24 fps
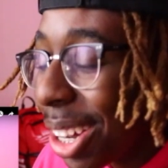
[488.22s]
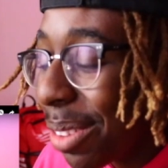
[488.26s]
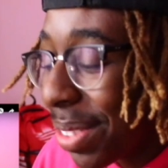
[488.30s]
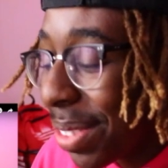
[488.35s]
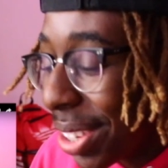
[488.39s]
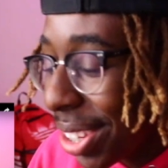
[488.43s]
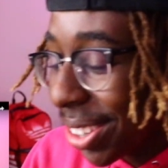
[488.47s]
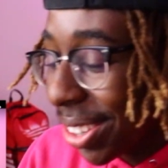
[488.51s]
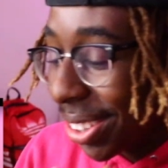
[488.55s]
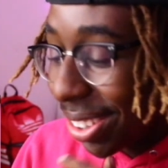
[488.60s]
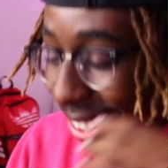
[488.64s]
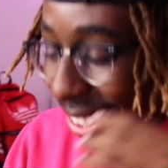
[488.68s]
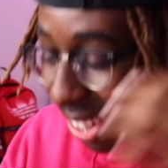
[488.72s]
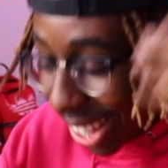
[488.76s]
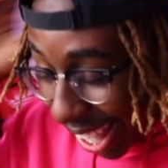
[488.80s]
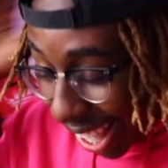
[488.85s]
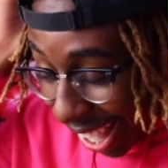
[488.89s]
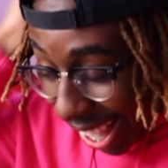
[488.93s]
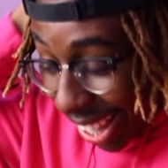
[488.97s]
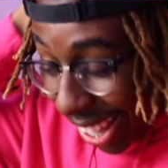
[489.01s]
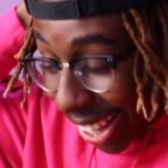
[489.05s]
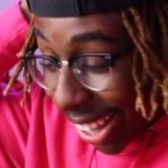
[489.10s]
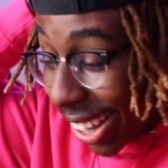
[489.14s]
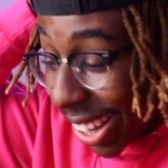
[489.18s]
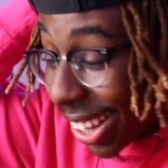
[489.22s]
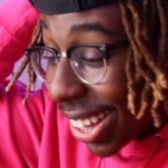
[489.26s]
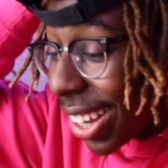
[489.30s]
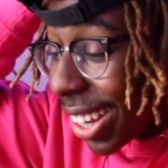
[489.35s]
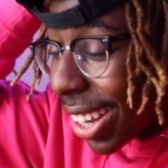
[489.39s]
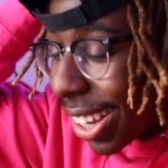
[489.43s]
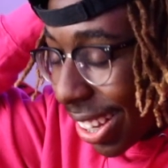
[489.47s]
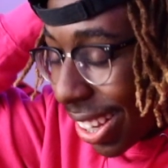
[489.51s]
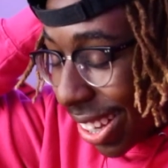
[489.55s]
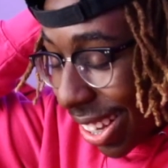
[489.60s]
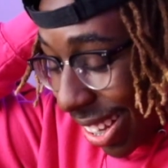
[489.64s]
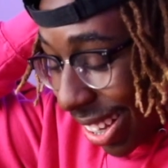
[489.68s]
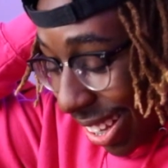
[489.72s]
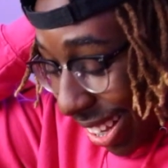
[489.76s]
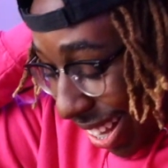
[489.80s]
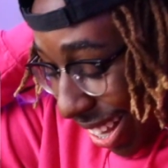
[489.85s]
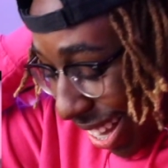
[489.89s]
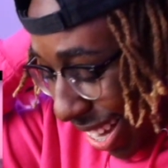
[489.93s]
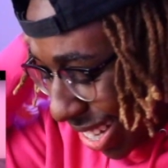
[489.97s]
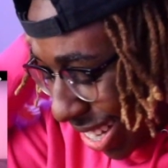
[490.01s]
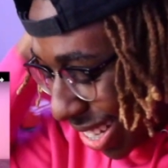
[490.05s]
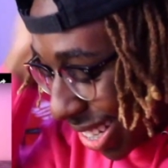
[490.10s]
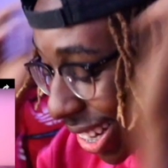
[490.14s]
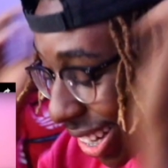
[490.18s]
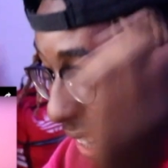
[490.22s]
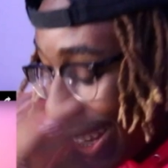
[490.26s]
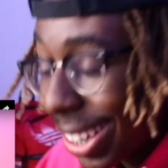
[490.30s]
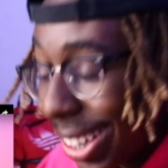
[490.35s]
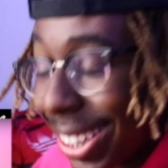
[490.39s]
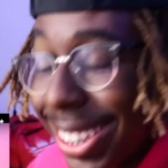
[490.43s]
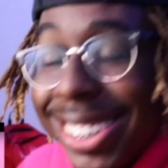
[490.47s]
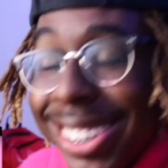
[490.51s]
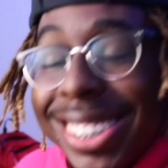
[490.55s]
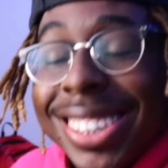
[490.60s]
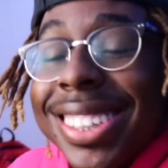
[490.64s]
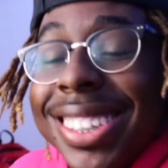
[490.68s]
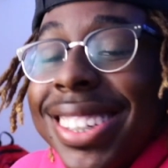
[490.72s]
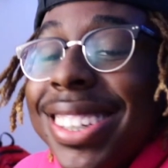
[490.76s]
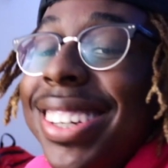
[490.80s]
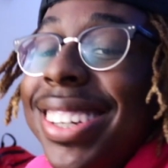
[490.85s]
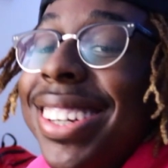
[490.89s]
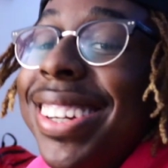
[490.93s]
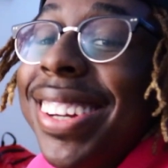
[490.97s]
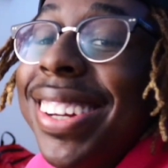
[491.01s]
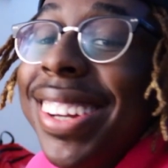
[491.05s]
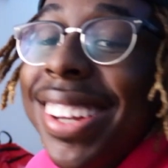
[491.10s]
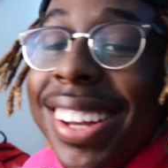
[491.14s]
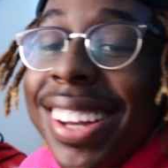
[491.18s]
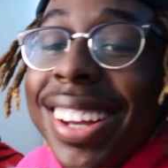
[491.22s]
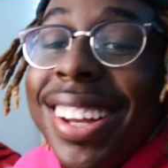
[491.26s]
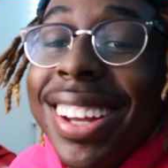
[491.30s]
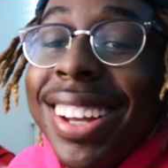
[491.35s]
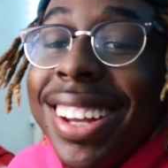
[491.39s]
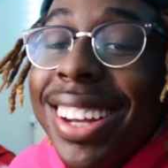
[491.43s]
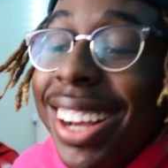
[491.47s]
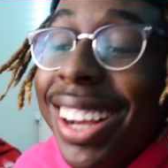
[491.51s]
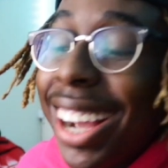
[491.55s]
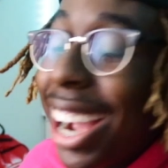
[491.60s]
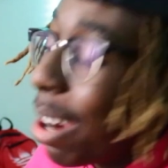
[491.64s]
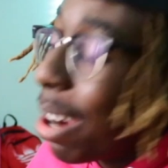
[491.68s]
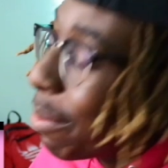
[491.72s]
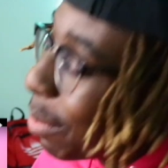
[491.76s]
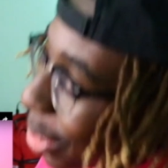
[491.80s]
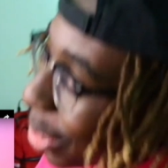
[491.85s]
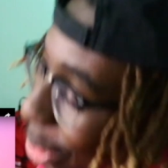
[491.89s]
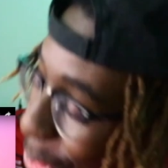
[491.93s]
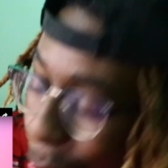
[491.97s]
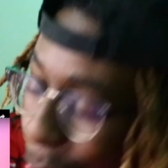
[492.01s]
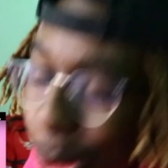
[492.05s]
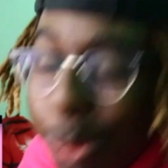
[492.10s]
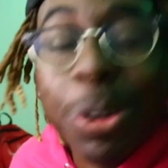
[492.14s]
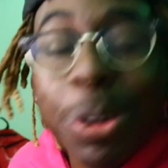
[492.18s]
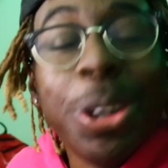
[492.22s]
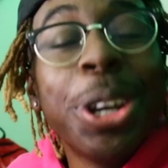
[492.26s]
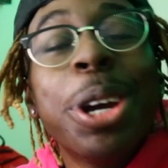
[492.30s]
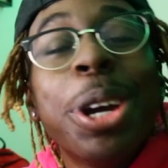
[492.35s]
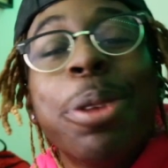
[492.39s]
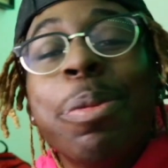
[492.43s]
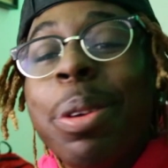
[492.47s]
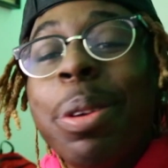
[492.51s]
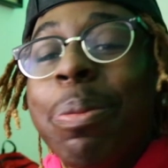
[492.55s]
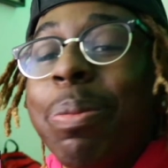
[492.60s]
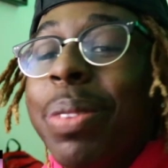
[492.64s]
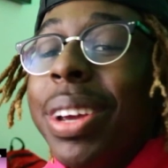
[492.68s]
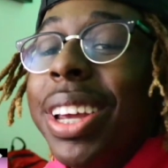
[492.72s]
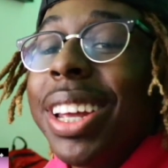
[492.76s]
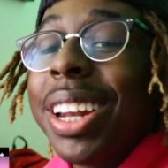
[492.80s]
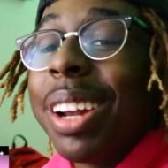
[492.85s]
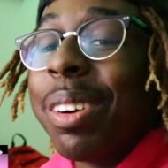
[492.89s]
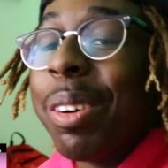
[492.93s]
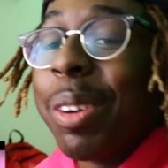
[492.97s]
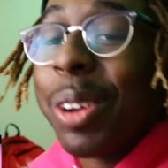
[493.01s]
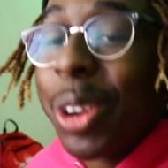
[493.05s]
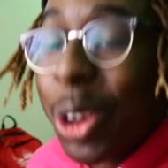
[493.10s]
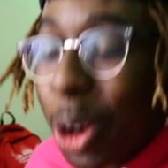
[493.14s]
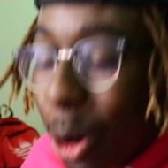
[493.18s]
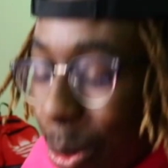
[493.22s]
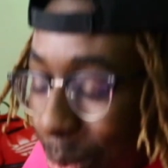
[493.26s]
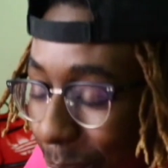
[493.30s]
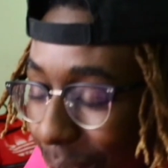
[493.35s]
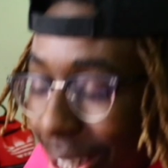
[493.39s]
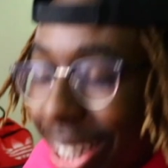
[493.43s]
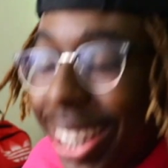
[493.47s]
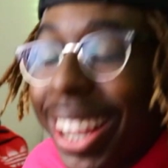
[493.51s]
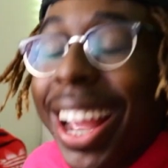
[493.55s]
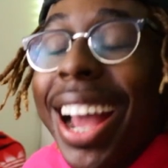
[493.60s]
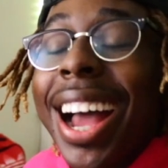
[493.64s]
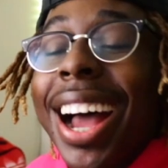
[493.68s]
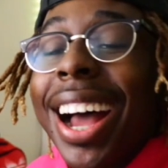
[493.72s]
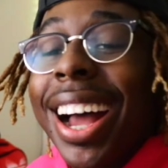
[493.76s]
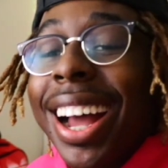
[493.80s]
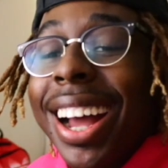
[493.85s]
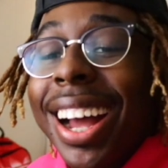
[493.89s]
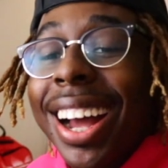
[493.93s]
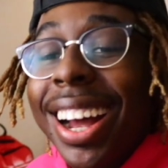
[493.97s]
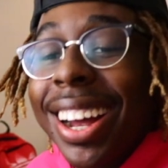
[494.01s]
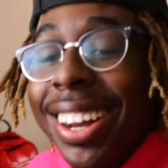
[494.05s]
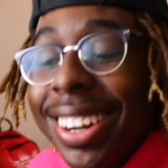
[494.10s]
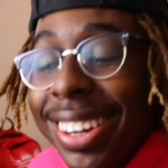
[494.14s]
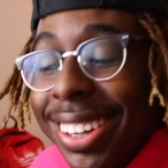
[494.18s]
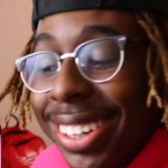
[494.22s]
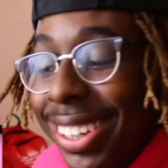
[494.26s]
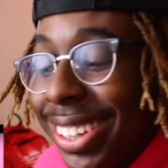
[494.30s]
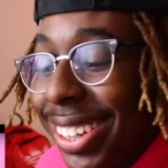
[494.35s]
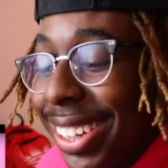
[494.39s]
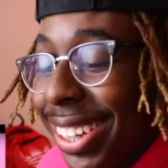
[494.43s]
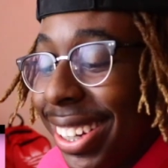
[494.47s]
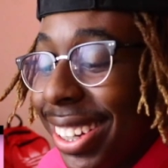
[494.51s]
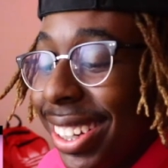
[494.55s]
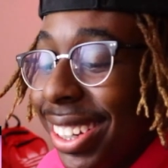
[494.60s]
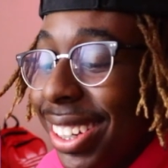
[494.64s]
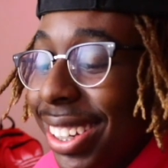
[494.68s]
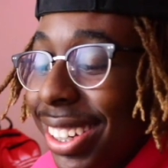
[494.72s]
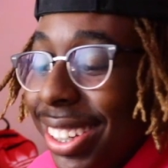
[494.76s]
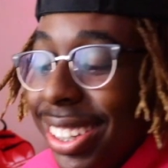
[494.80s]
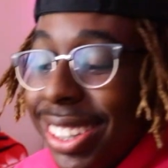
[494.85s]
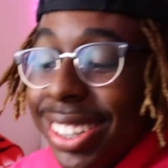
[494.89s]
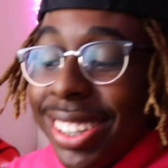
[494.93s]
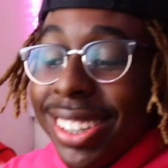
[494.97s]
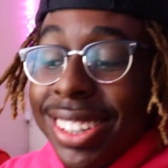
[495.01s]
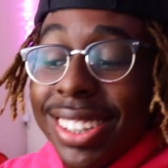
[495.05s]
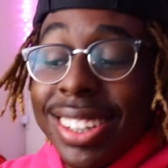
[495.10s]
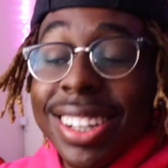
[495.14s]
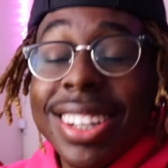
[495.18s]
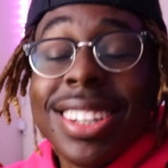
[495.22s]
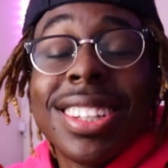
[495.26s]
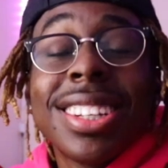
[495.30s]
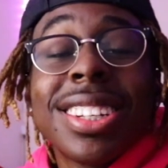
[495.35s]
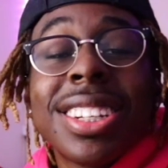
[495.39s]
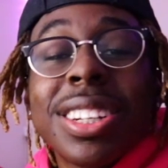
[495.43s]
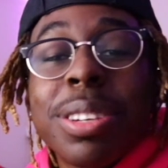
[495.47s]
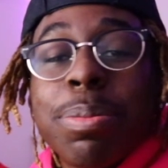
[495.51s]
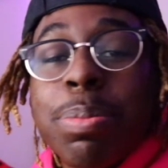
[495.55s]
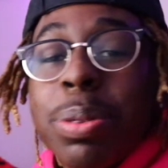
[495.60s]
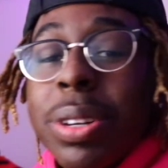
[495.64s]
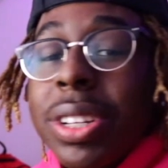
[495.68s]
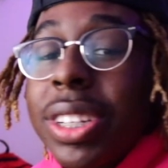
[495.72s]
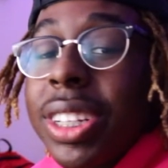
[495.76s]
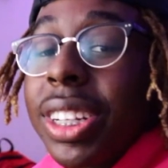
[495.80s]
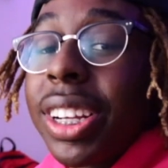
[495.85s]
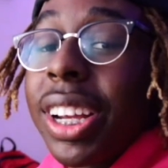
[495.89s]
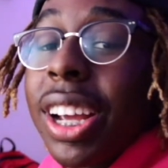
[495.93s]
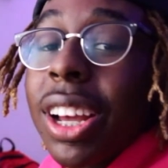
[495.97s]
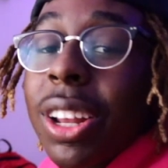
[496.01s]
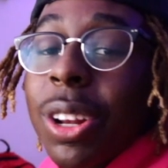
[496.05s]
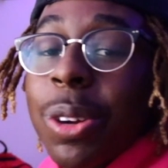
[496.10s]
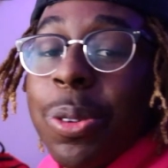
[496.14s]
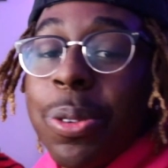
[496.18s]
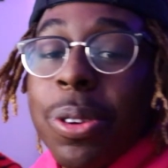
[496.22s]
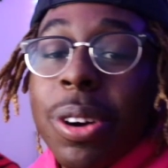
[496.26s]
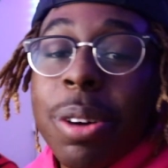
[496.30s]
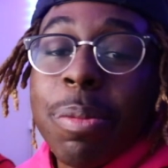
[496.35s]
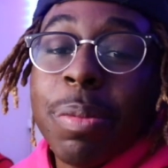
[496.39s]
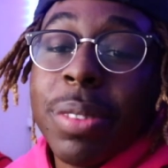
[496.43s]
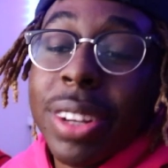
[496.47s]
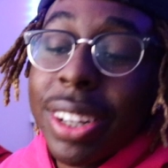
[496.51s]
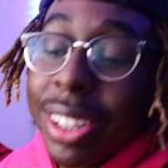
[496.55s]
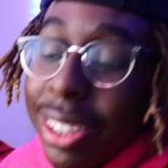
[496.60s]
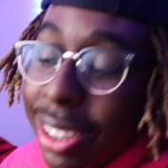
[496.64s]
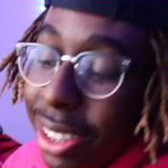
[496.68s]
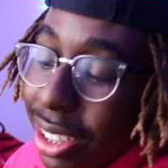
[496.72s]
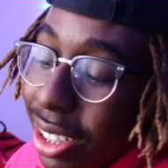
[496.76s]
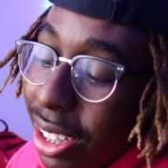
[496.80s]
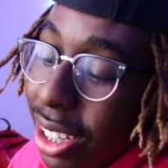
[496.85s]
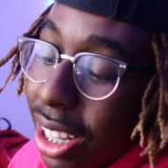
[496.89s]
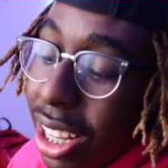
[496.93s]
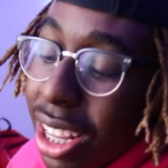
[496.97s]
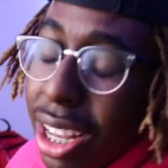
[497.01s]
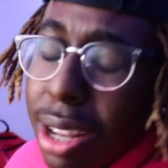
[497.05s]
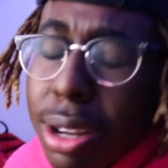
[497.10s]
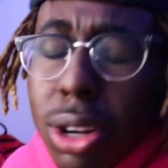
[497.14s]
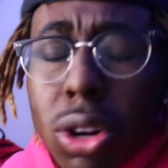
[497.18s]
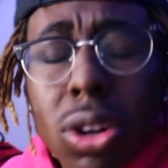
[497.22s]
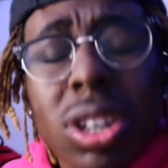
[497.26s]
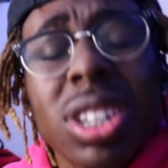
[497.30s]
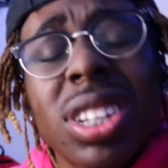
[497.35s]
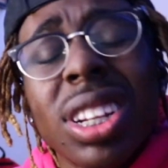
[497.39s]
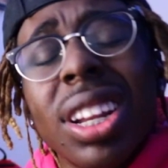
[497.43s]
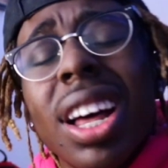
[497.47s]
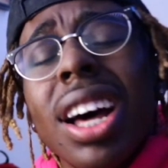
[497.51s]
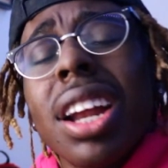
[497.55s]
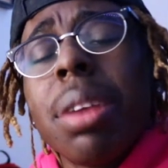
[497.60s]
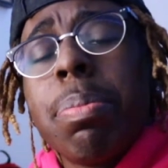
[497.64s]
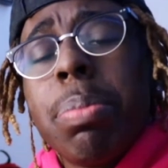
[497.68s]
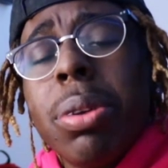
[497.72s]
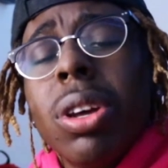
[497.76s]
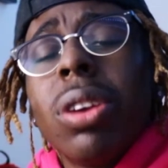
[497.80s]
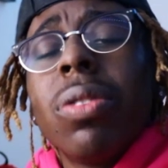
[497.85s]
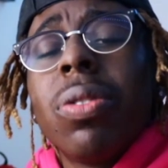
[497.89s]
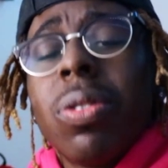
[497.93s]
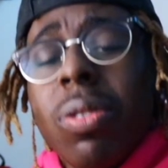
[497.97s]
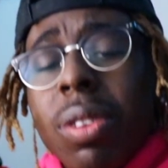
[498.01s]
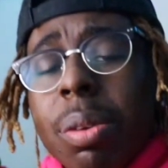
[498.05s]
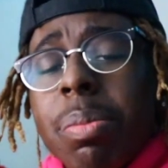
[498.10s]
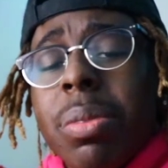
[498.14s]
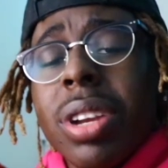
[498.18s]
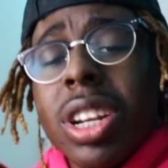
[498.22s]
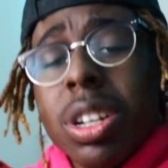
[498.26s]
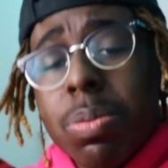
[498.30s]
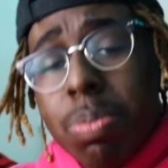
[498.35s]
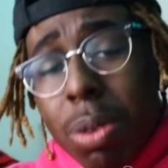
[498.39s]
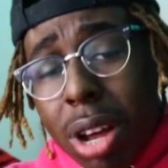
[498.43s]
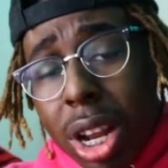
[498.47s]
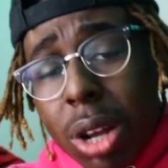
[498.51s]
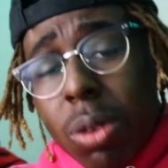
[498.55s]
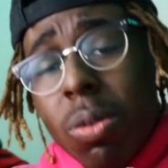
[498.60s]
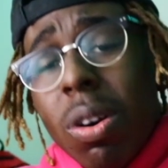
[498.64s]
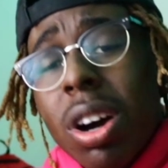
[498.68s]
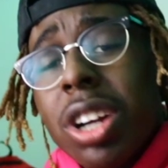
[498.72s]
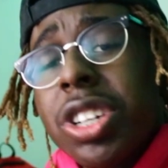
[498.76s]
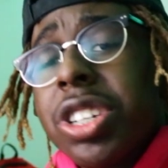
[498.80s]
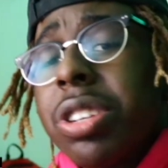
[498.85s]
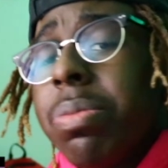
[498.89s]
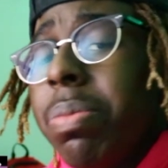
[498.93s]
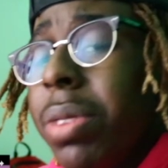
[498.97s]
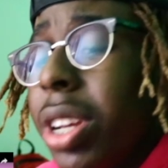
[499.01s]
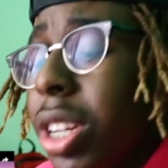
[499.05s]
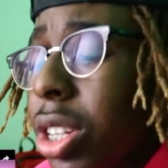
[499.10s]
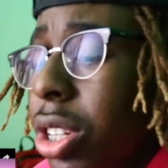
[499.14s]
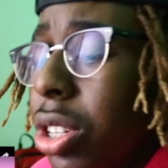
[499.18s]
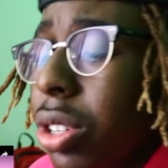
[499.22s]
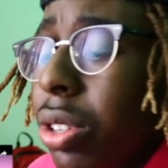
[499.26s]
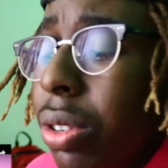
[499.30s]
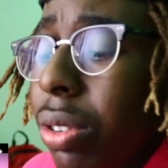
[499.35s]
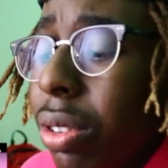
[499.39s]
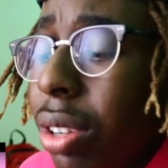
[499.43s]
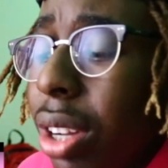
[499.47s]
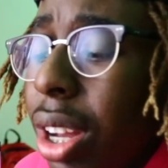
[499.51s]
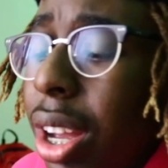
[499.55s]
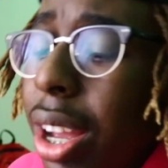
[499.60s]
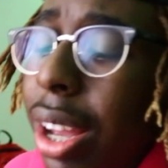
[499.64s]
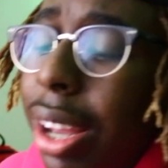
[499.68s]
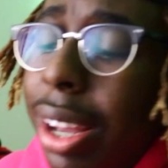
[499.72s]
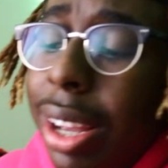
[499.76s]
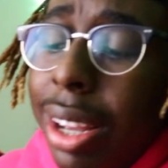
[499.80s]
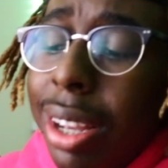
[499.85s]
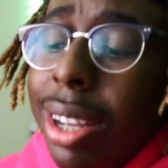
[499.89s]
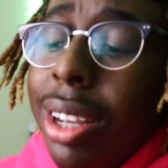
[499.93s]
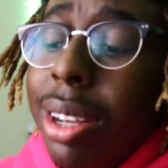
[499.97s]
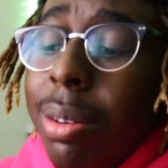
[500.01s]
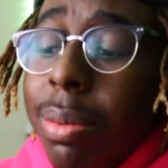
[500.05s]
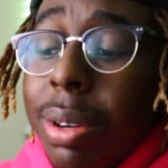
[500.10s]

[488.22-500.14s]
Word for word: That's a W. Hey, hey, say, look, I'm a normal human being. I'm a normal guy. This is a put together woman. And I know it's a lot of beautiful women that's probably watching me too.